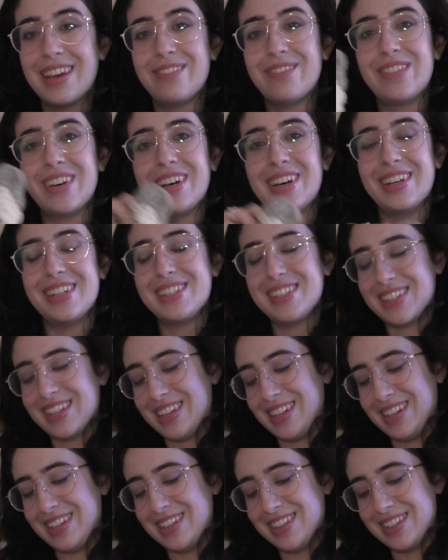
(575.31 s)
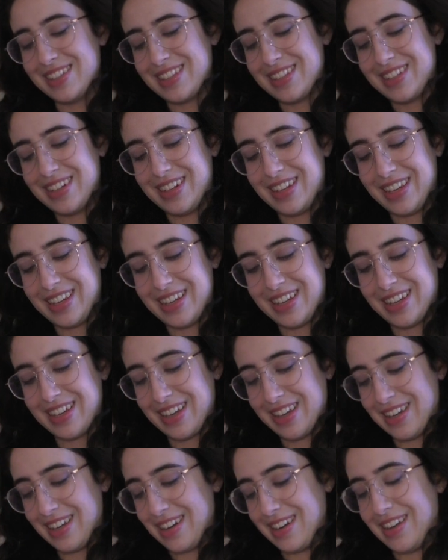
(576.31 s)
but it is knit
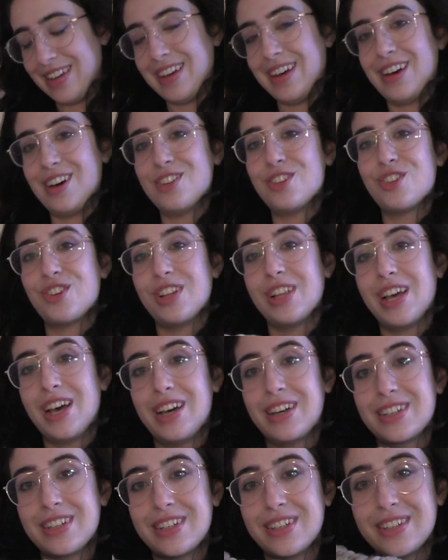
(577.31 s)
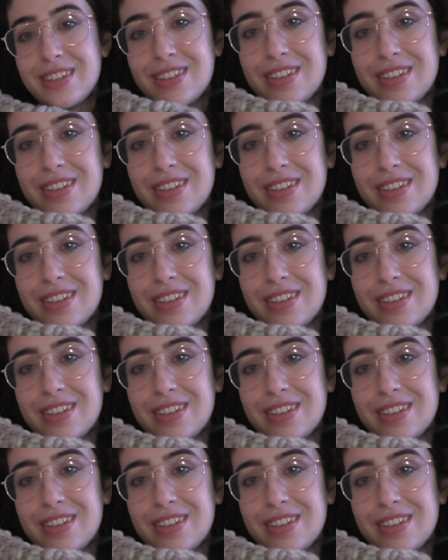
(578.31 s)
in entrelac,